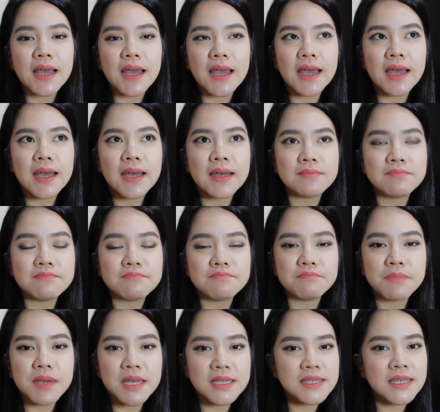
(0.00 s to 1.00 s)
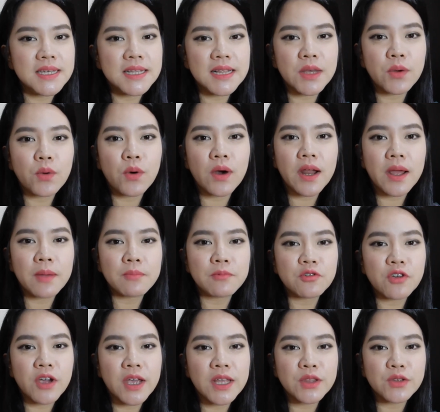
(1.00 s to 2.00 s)
And basically what I'm
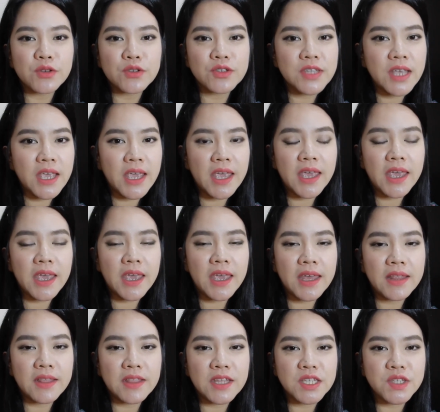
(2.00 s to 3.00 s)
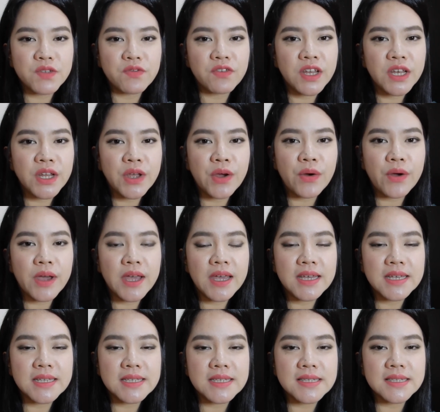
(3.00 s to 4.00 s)
trying to say in this video
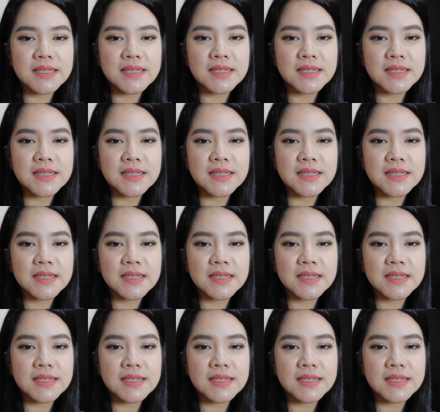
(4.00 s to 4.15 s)
is